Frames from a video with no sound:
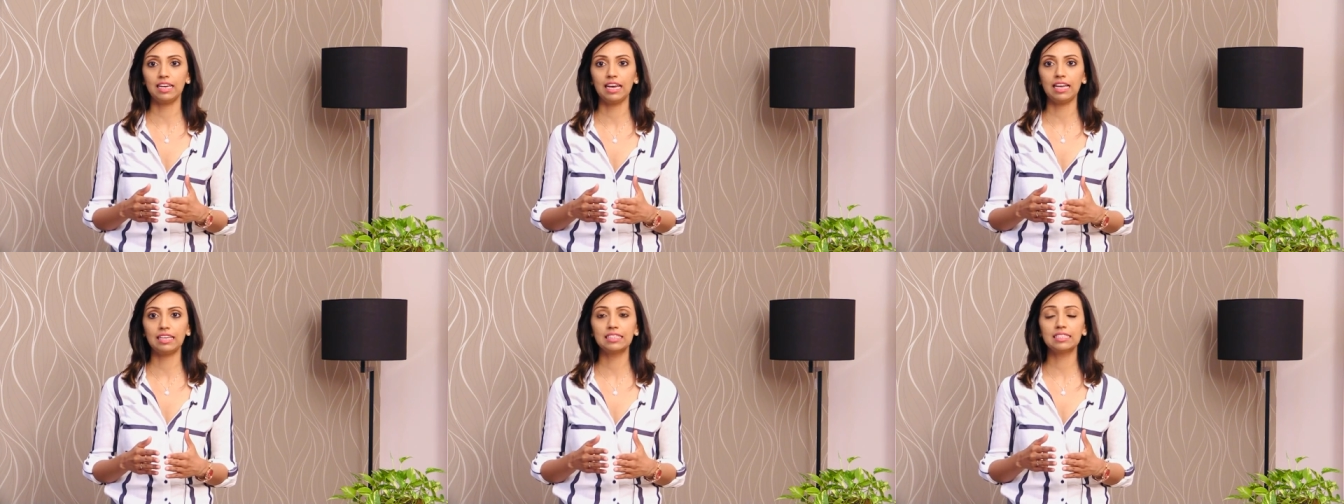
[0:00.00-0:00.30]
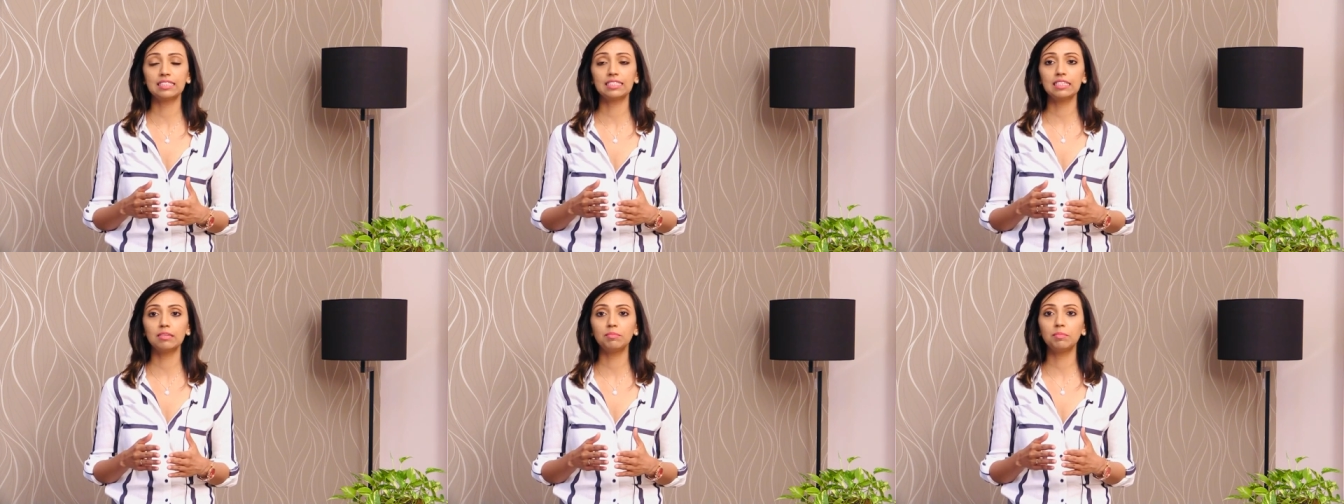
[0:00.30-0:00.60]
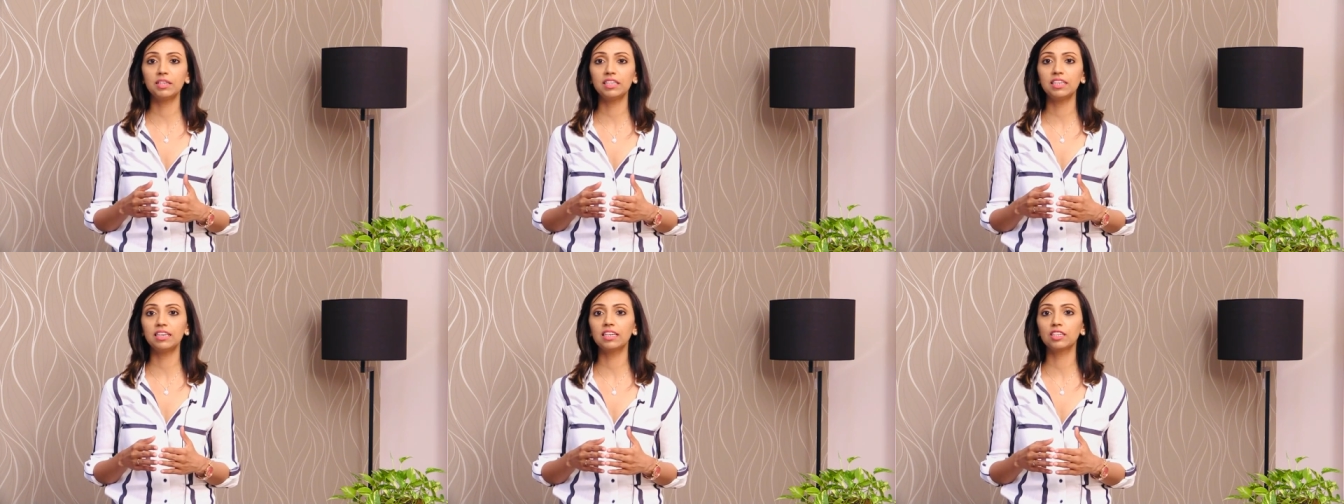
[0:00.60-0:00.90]
and the
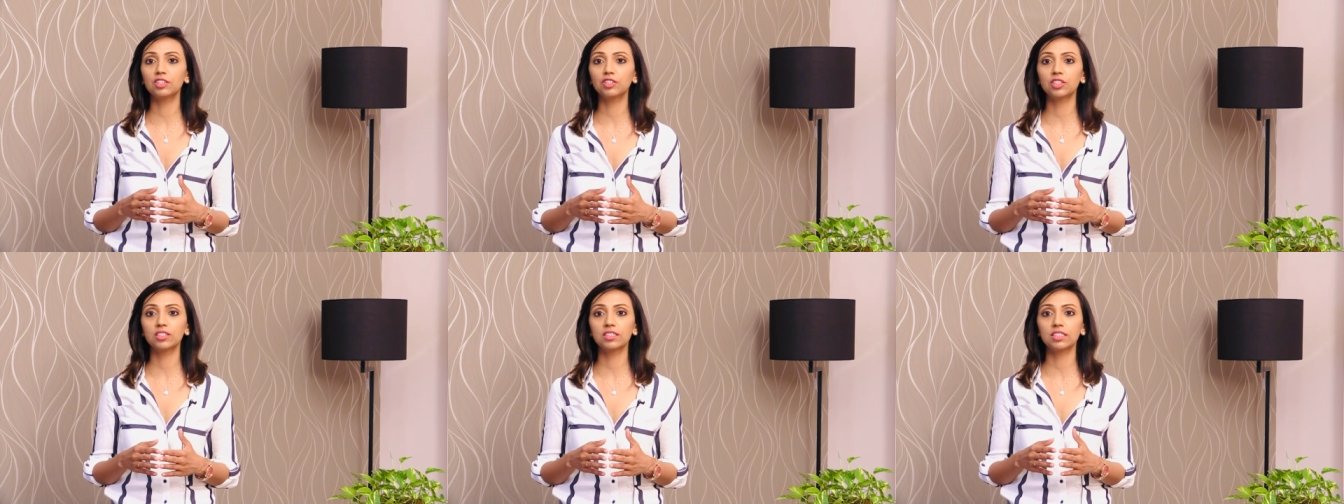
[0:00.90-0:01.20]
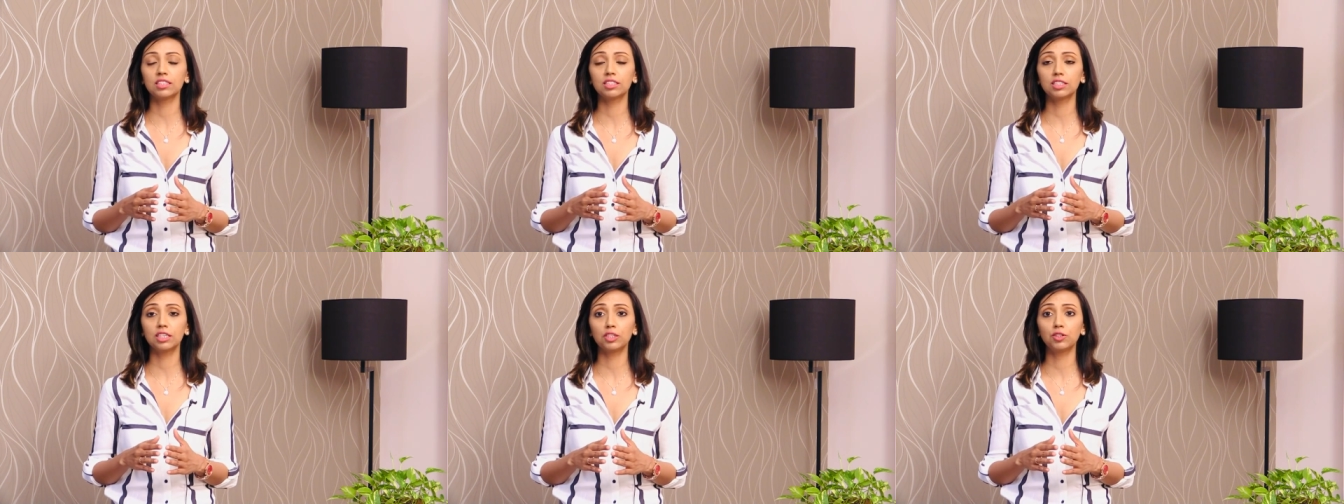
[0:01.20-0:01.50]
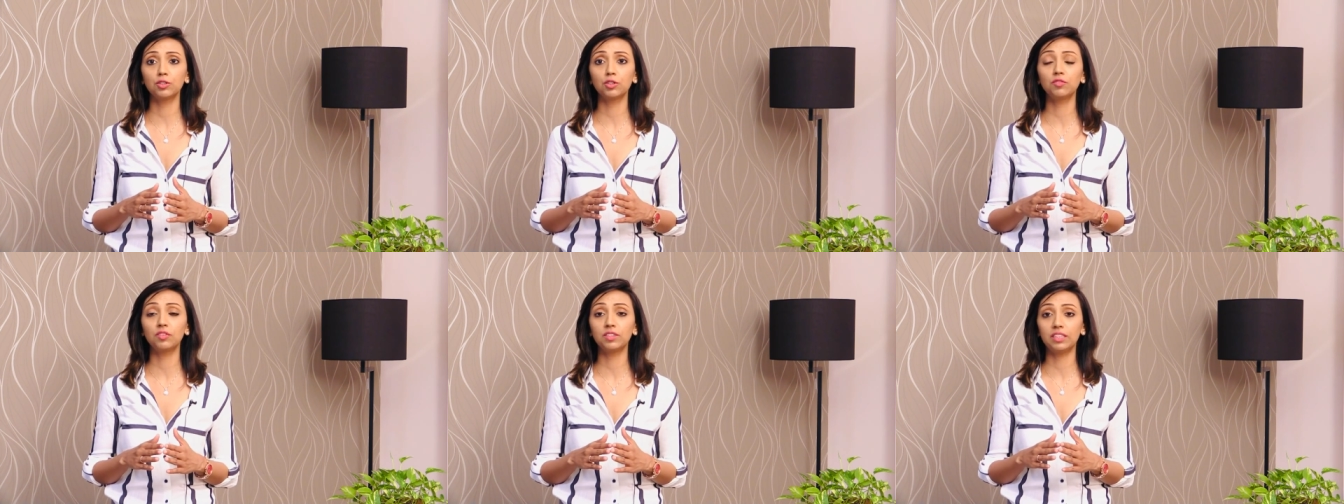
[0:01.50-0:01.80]
CPD lectures are
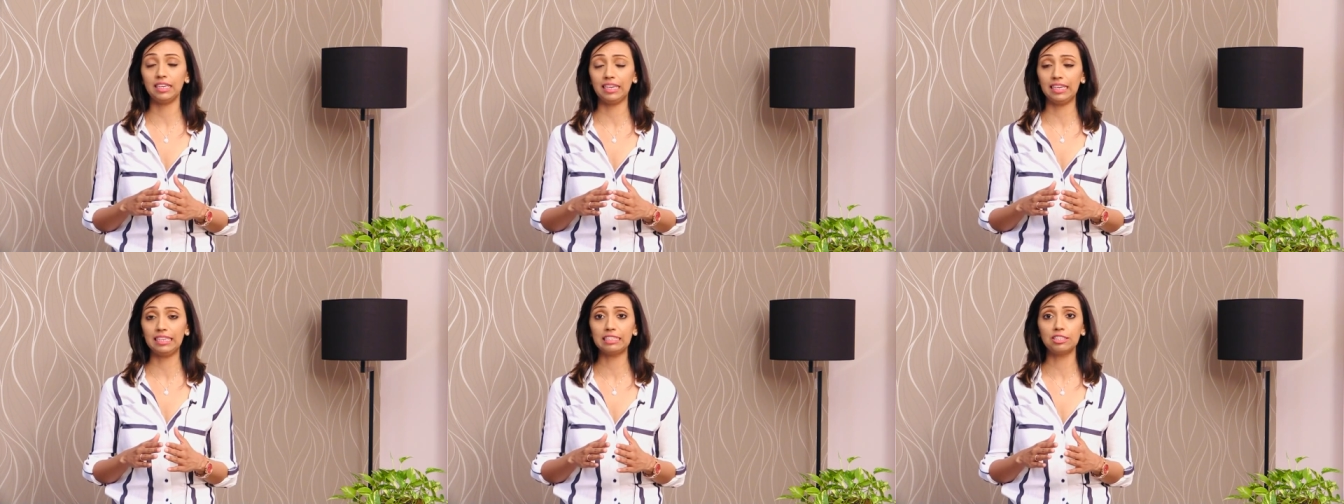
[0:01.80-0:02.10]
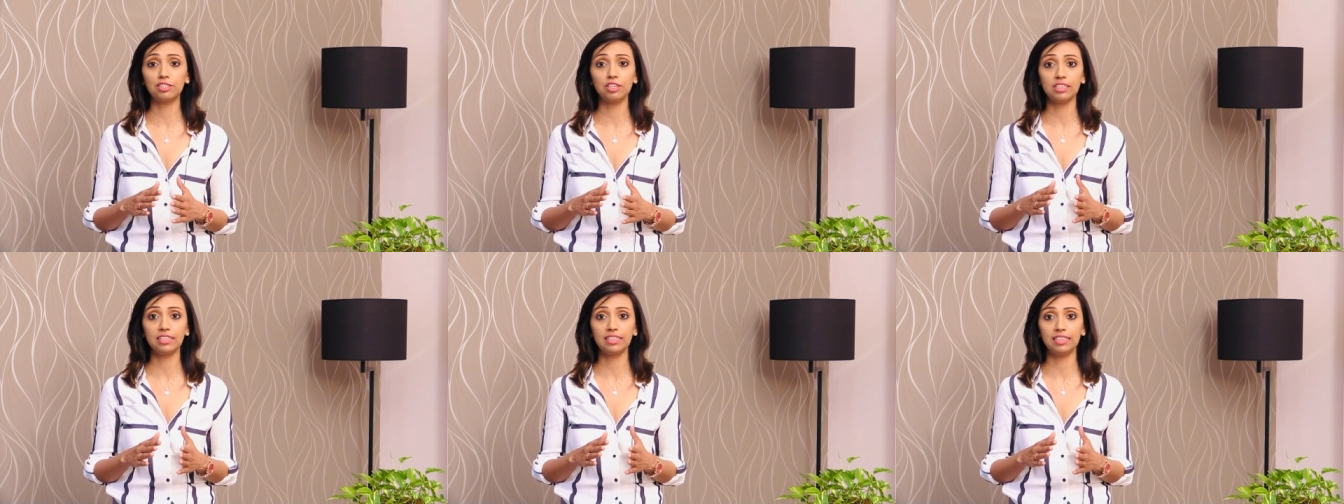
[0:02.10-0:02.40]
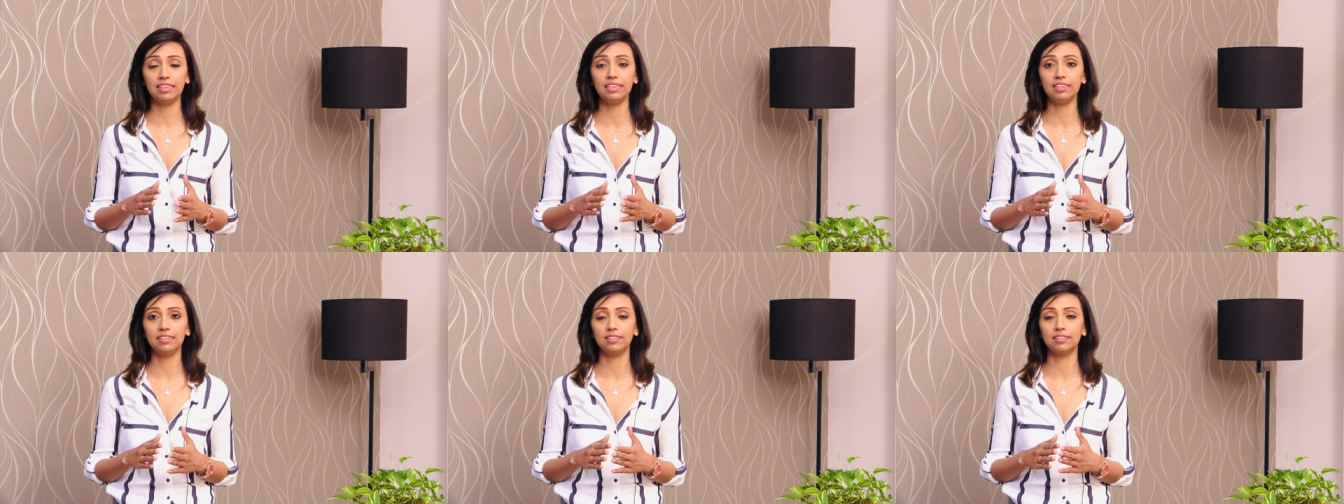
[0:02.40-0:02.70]
scheduled for the entire
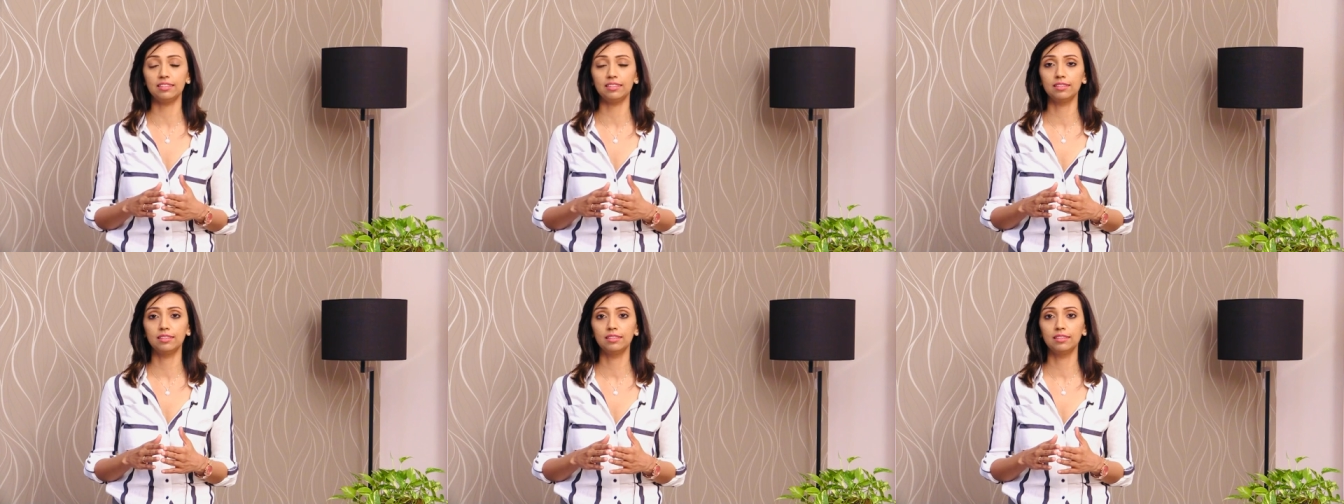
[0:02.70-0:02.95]
year.